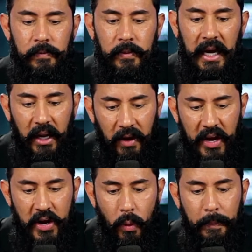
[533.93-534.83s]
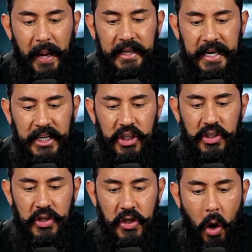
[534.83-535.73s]
I love that you're repelling
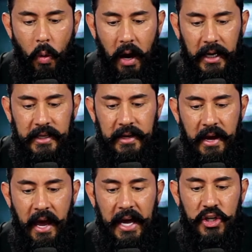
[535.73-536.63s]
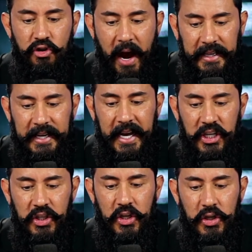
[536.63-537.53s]
agents you don't want and attracting
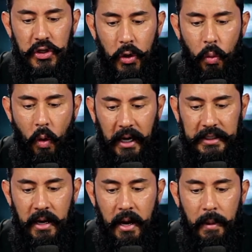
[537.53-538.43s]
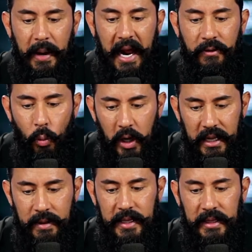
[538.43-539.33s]
agents you do want, but I would
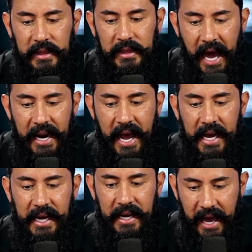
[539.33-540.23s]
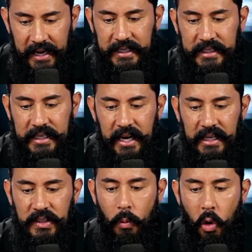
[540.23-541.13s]
limit that at, uh, and
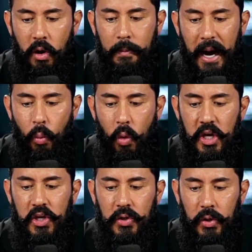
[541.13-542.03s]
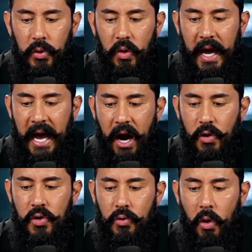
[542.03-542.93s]
discuss more about what you do and how
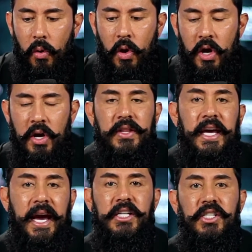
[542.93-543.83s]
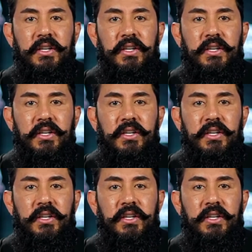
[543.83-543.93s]
you grow the agents